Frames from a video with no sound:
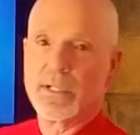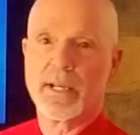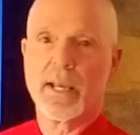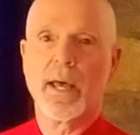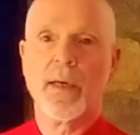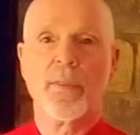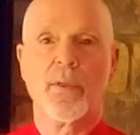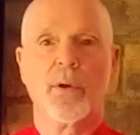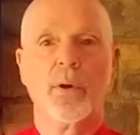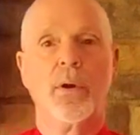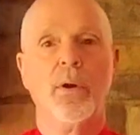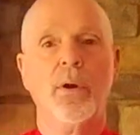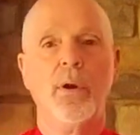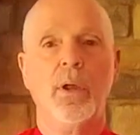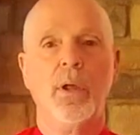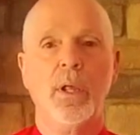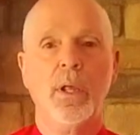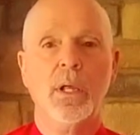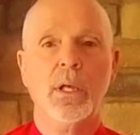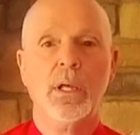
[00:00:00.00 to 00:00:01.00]
together.
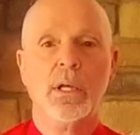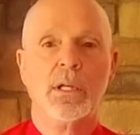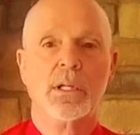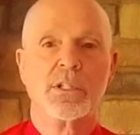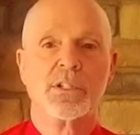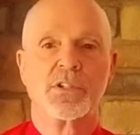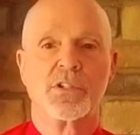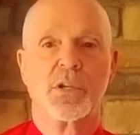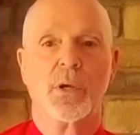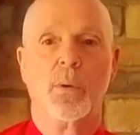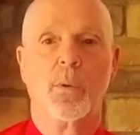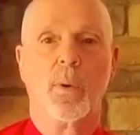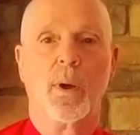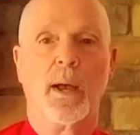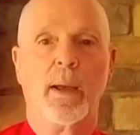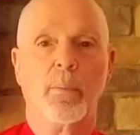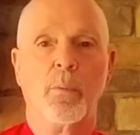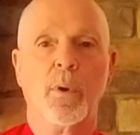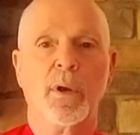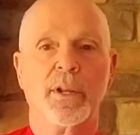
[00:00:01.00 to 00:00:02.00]
So
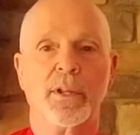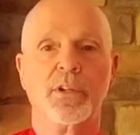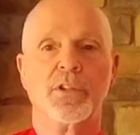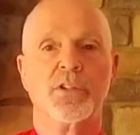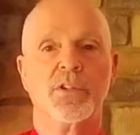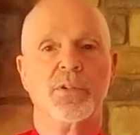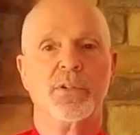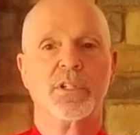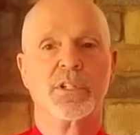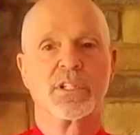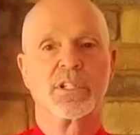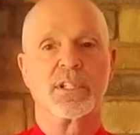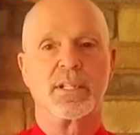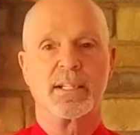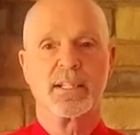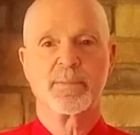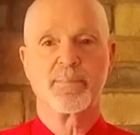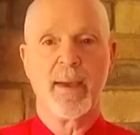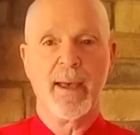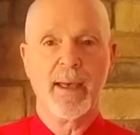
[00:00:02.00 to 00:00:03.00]
I wanted to just
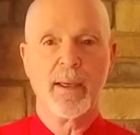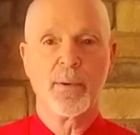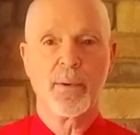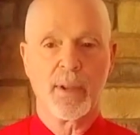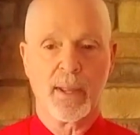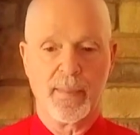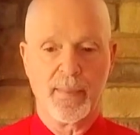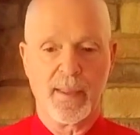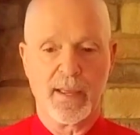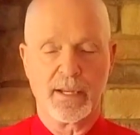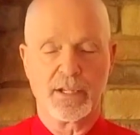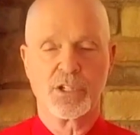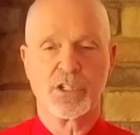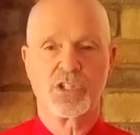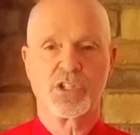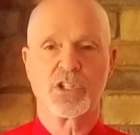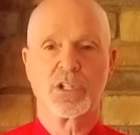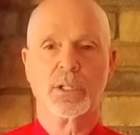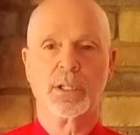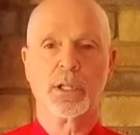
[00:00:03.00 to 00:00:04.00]
expound on that
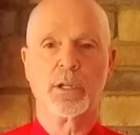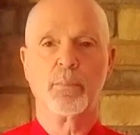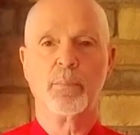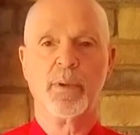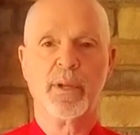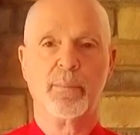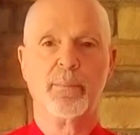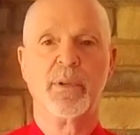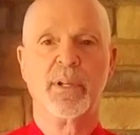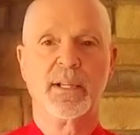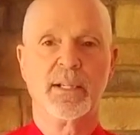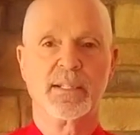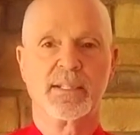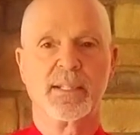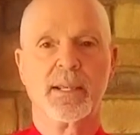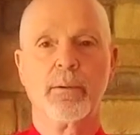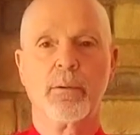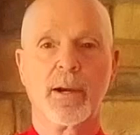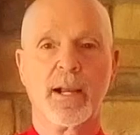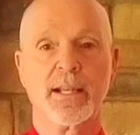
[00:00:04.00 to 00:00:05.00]
just a little bit because
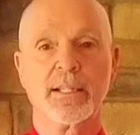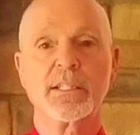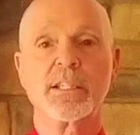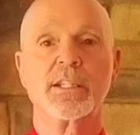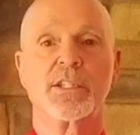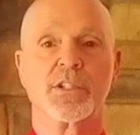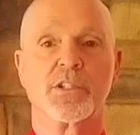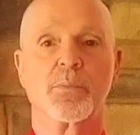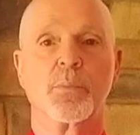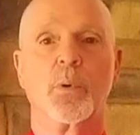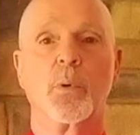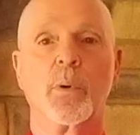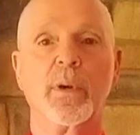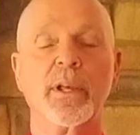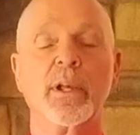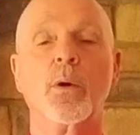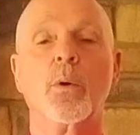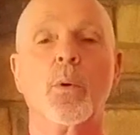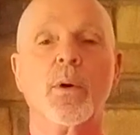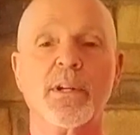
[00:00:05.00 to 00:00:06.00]
they were asking some
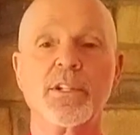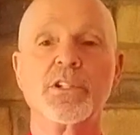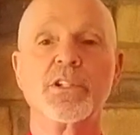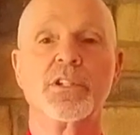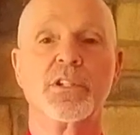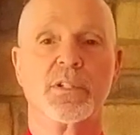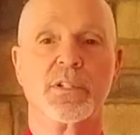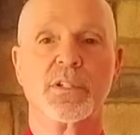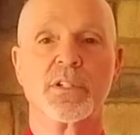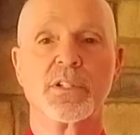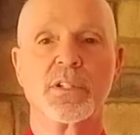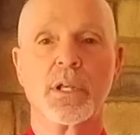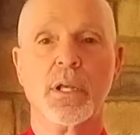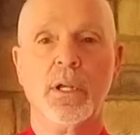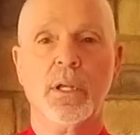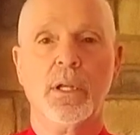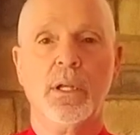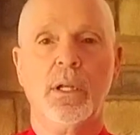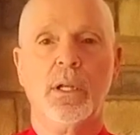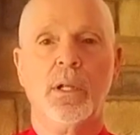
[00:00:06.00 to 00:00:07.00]
great questions.
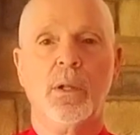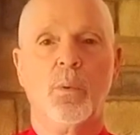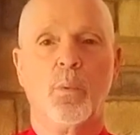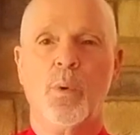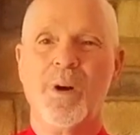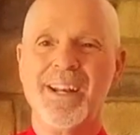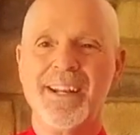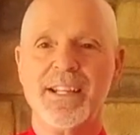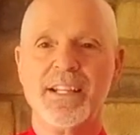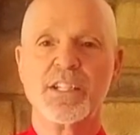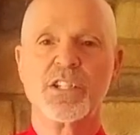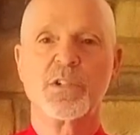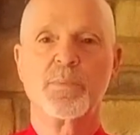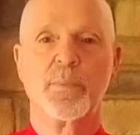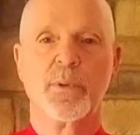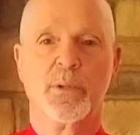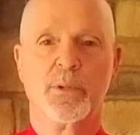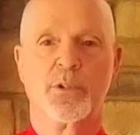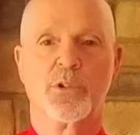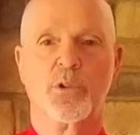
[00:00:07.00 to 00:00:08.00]
What is
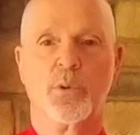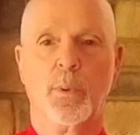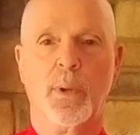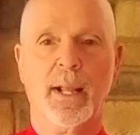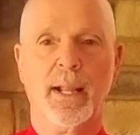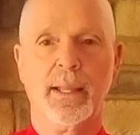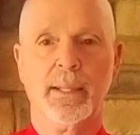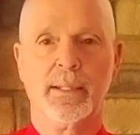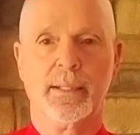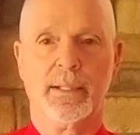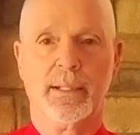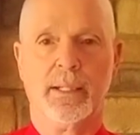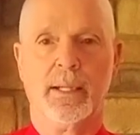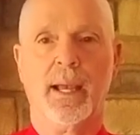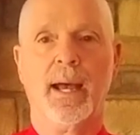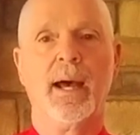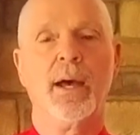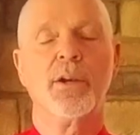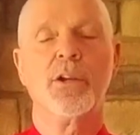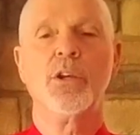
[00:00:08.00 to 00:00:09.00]
spirituality?
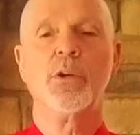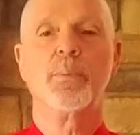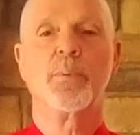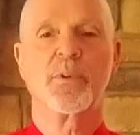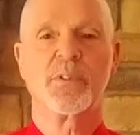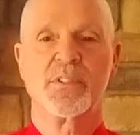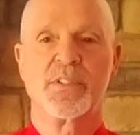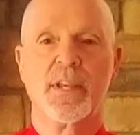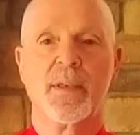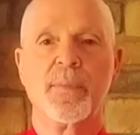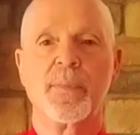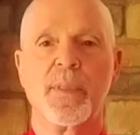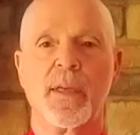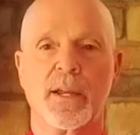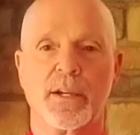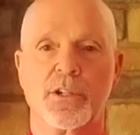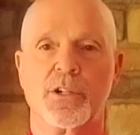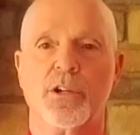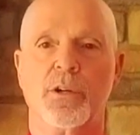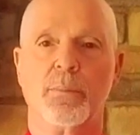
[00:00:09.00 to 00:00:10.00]
How do you present
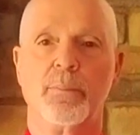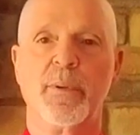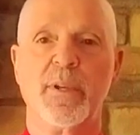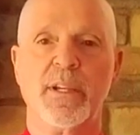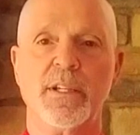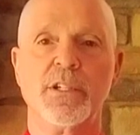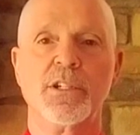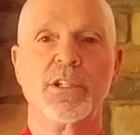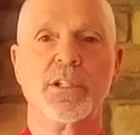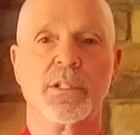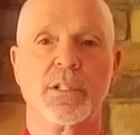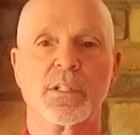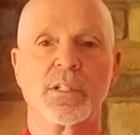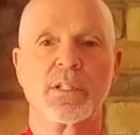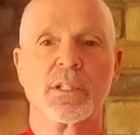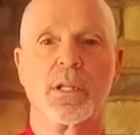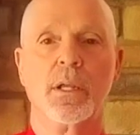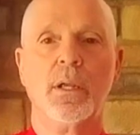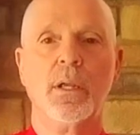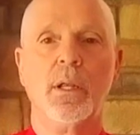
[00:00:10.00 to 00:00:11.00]
that to your
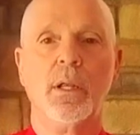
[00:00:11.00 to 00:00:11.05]
patients?